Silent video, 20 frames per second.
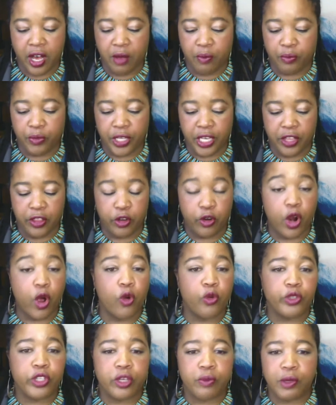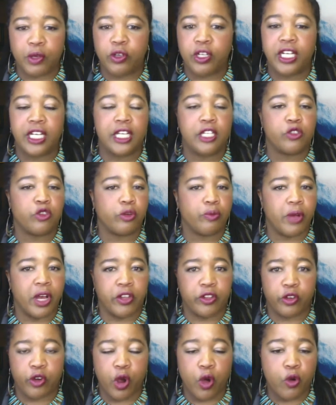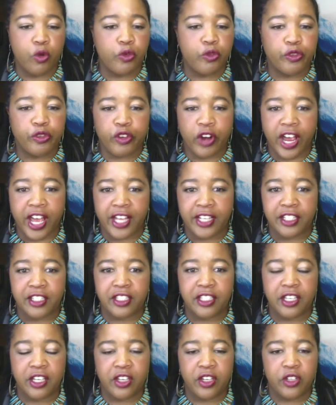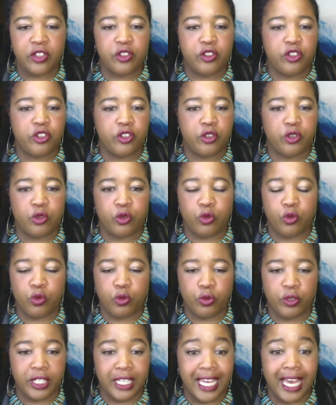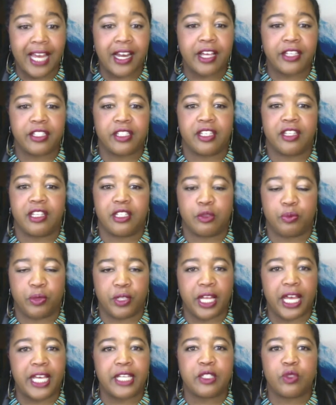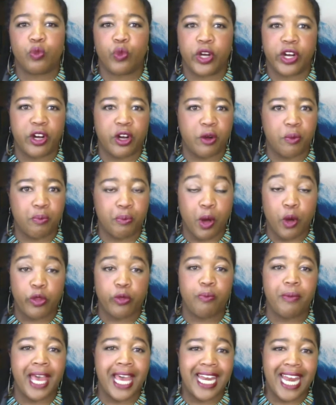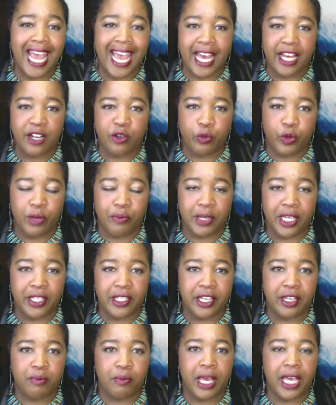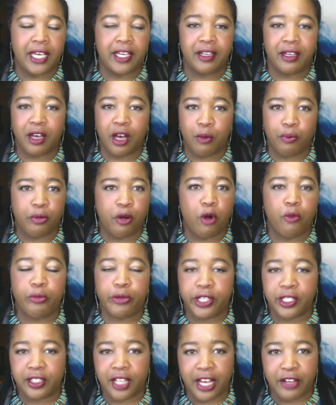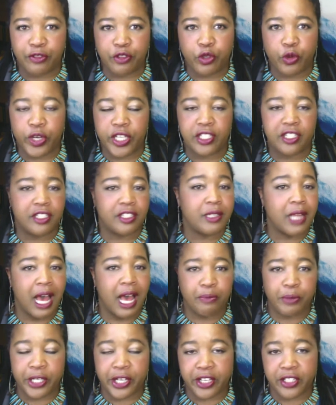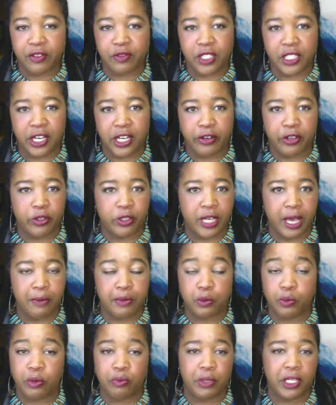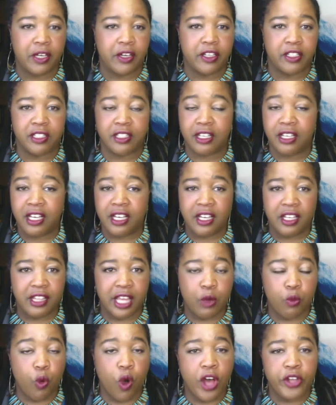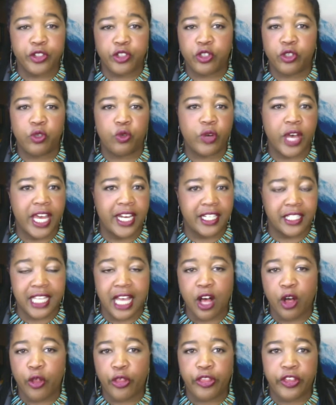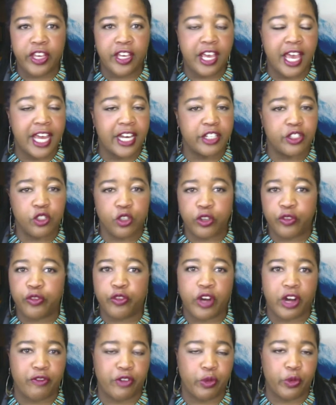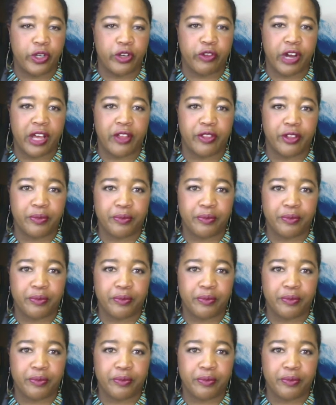in their own communities or among their own friends to get us to this place where both men and women can make appropriate life choices, not because of stereotypes, but because they want to, and it's healthy, and it's good for everyone around them.